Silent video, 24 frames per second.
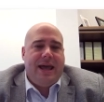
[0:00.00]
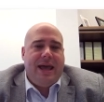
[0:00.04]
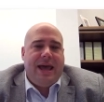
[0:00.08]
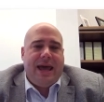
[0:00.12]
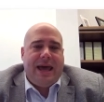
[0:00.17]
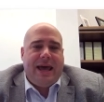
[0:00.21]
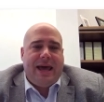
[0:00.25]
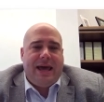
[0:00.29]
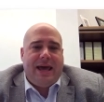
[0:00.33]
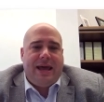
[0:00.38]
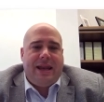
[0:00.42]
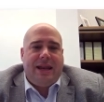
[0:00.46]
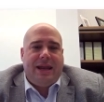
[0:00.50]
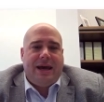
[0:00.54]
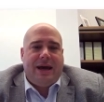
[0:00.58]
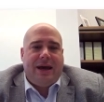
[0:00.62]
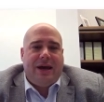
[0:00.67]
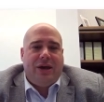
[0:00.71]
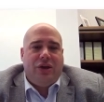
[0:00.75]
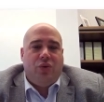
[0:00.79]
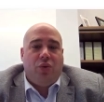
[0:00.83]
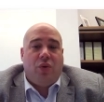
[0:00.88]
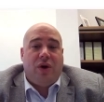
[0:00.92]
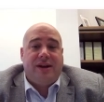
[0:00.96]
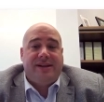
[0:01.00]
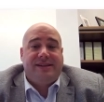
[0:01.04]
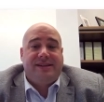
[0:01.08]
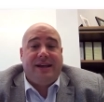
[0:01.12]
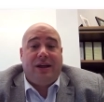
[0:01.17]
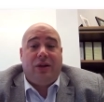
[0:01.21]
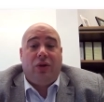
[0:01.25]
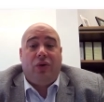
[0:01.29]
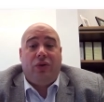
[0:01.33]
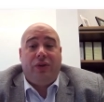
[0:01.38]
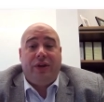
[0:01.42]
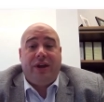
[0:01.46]
and you want to
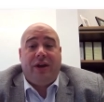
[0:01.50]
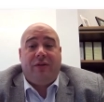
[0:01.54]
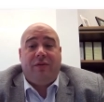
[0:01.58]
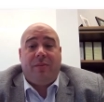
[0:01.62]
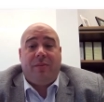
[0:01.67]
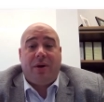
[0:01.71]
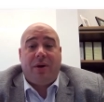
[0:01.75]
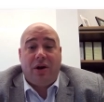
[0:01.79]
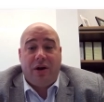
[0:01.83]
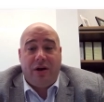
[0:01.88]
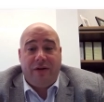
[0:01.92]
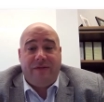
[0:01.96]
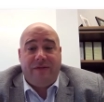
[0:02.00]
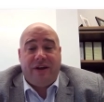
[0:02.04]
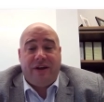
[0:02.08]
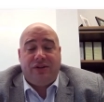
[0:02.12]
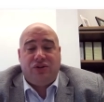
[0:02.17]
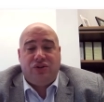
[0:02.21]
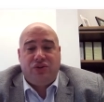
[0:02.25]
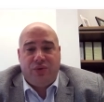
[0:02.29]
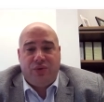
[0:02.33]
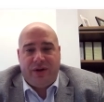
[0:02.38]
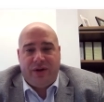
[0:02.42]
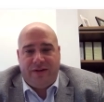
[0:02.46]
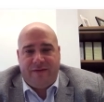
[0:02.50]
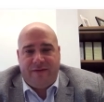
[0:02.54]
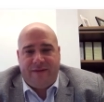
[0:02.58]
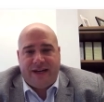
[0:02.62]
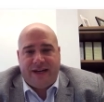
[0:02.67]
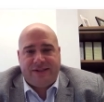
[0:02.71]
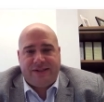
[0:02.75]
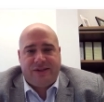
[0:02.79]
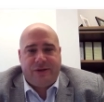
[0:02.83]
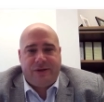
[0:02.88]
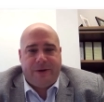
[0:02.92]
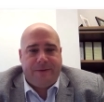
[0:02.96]
sell only a part of it to an
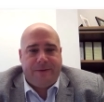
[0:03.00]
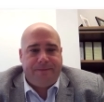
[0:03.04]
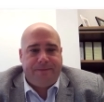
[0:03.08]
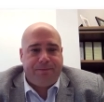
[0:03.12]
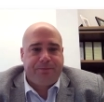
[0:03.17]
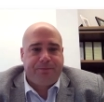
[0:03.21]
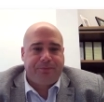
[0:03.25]
investor.